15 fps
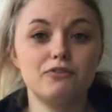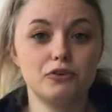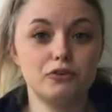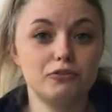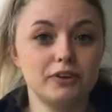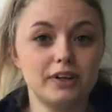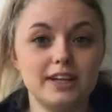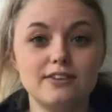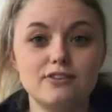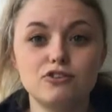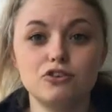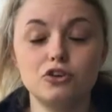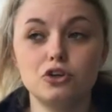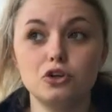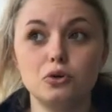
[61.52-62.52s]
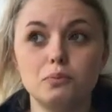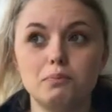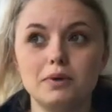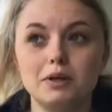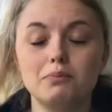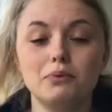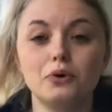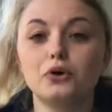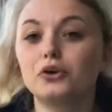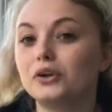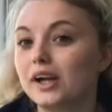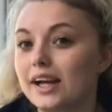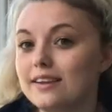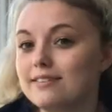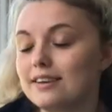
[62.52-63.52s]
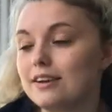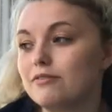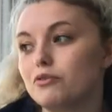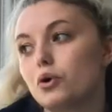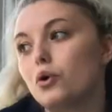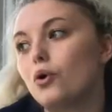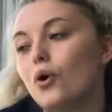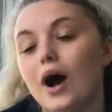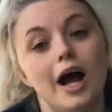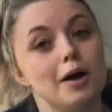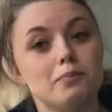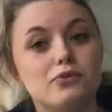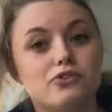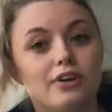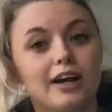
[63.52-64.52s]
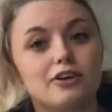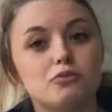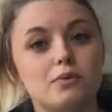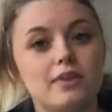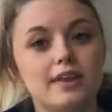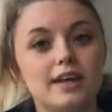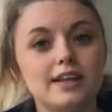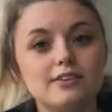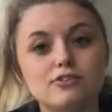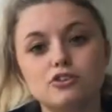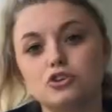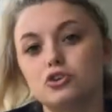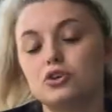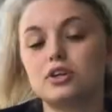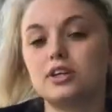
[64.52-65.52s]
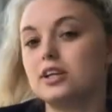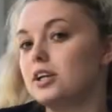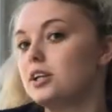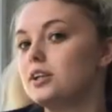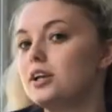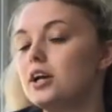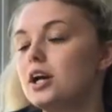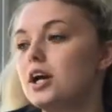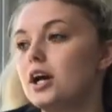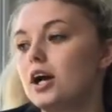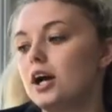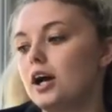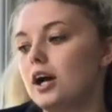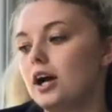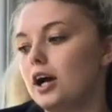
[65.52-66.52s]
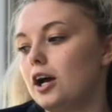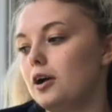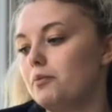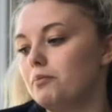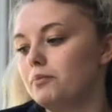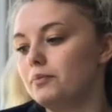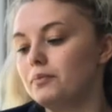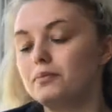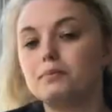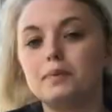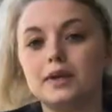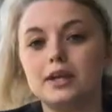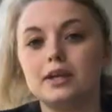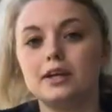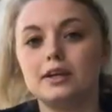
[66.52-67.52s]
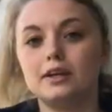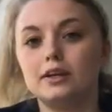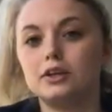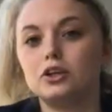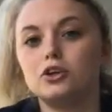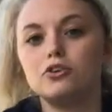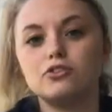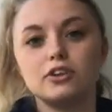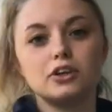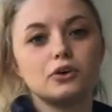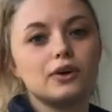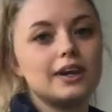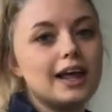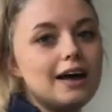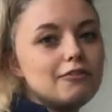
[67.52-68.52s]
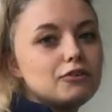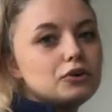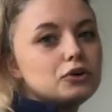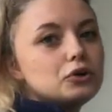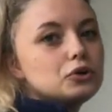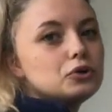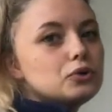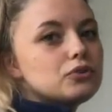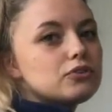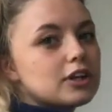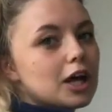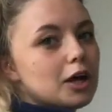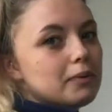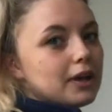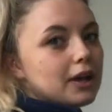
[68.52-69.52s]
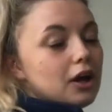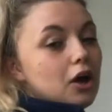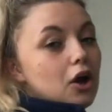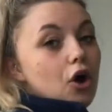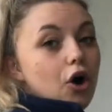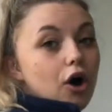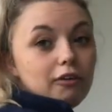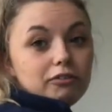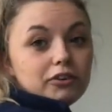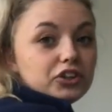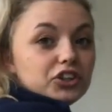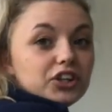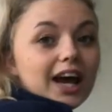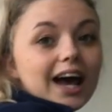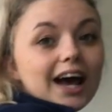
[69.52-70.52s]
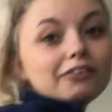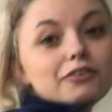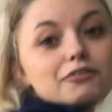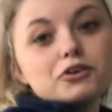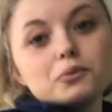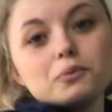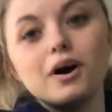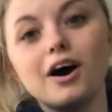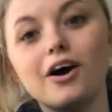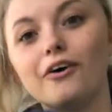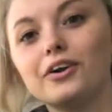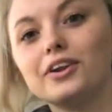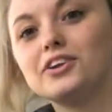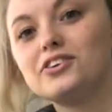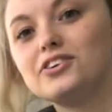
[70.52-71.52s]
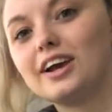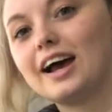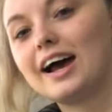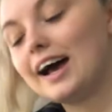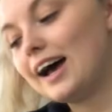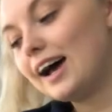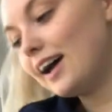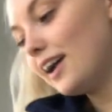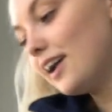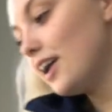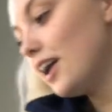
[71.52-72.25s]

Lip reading: feel free to be more creative or abstract with it, so you can be using your levels, coming off a chair if you were on a chair.